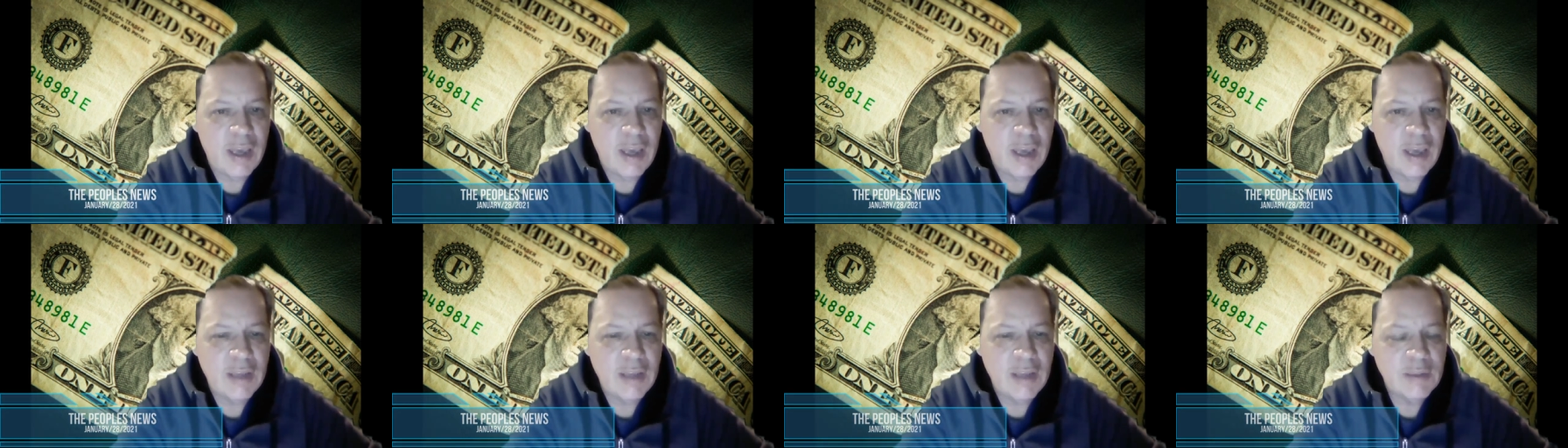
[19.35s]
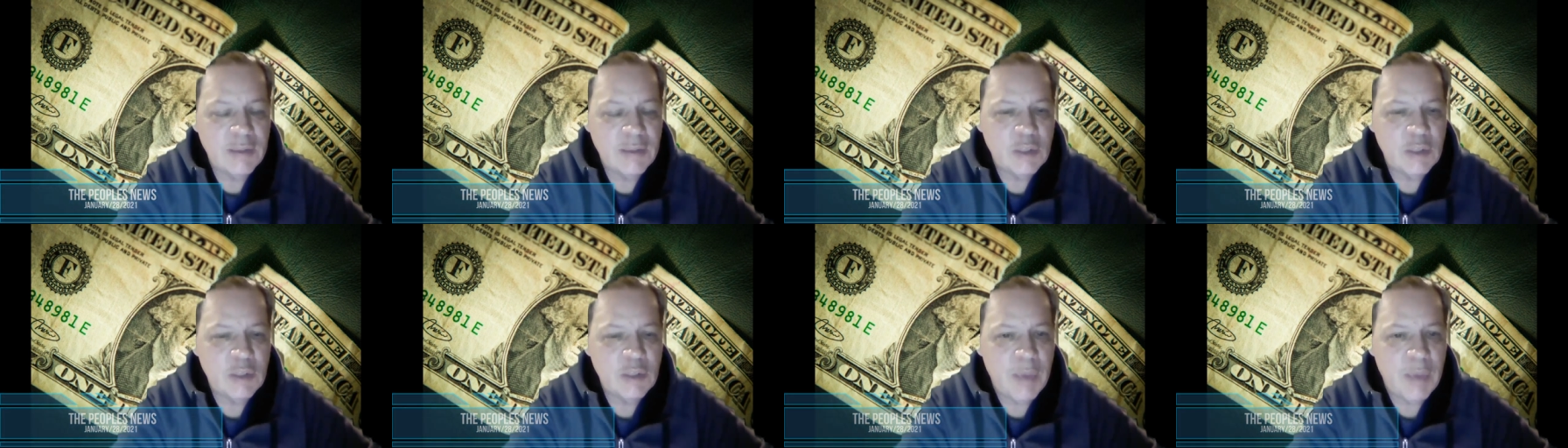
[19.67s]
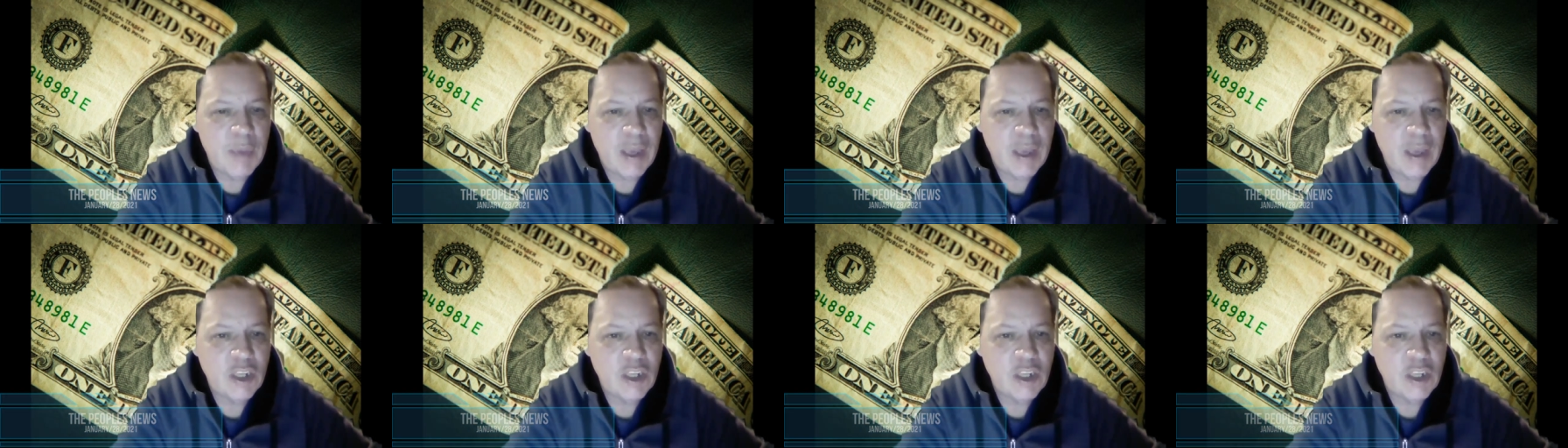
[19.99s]
and Sims
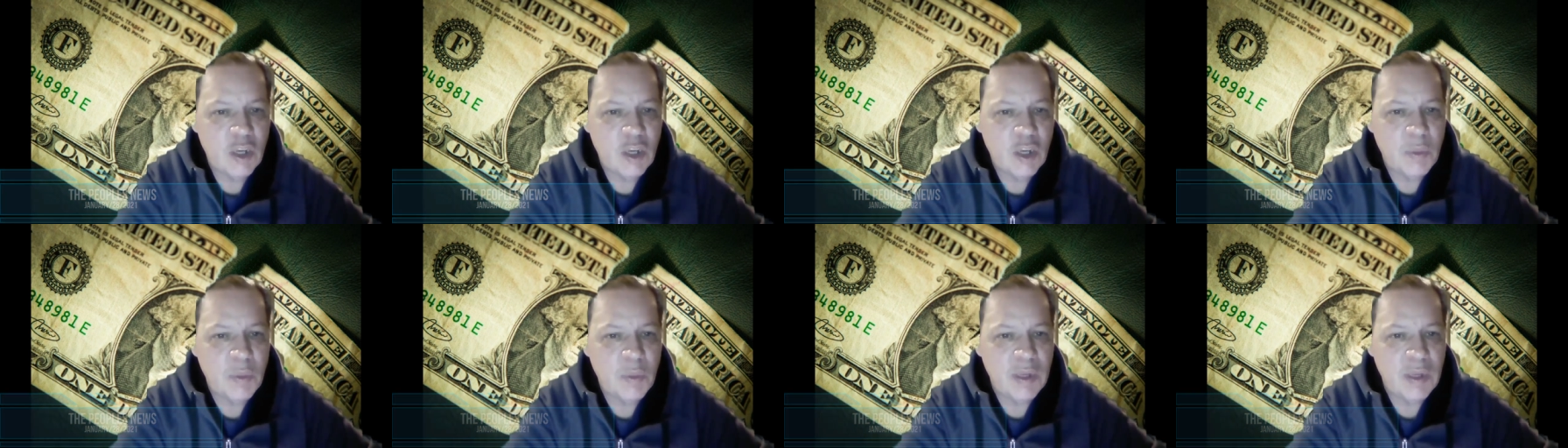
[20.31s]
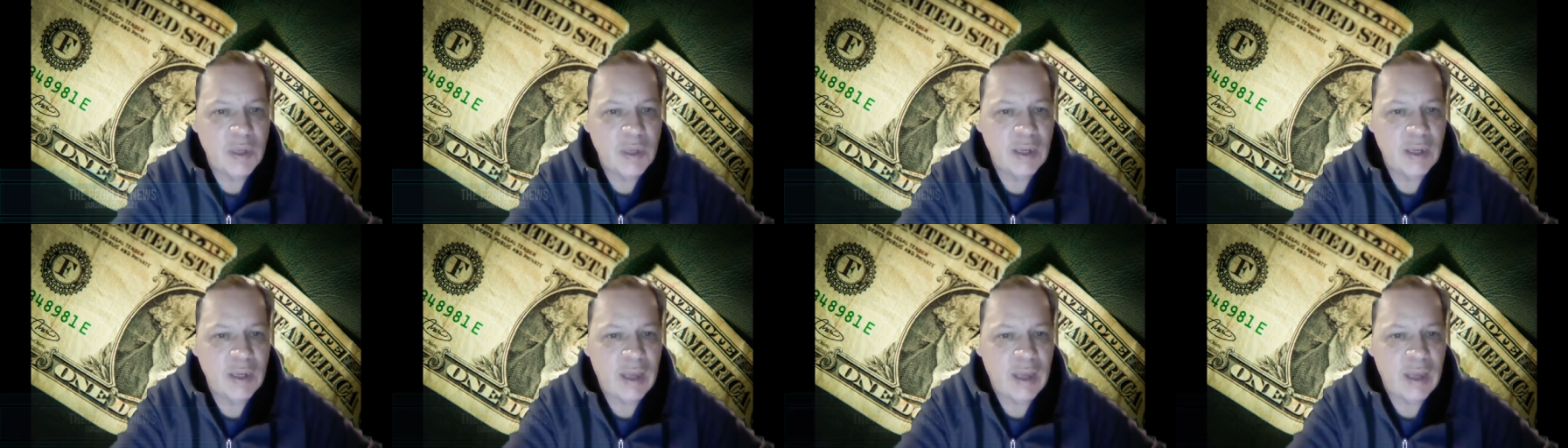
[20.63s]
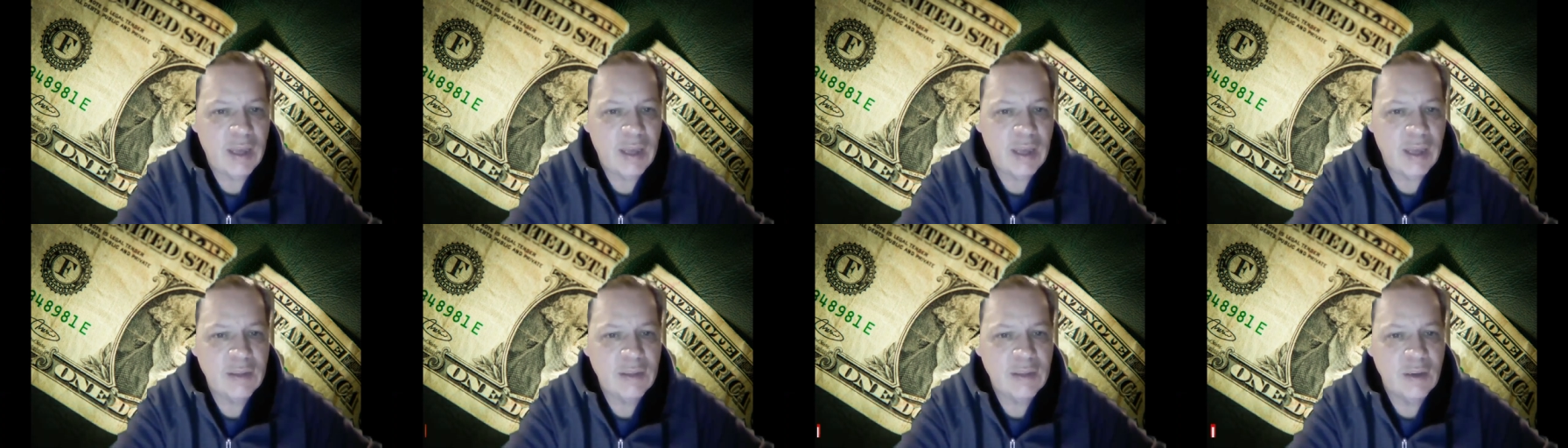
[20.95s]
Package Update
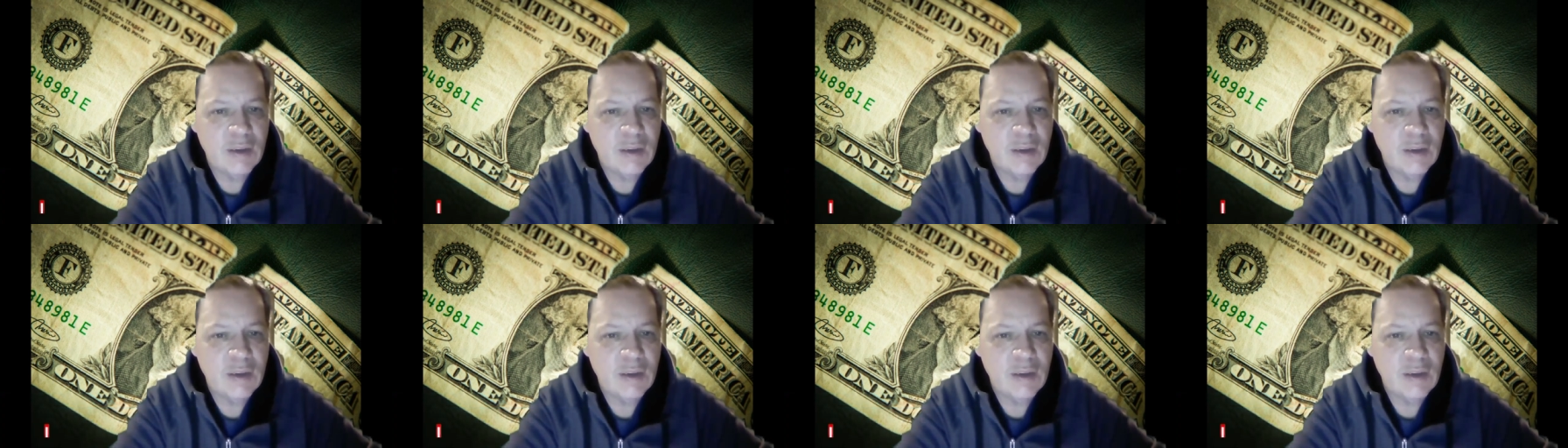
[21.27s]
as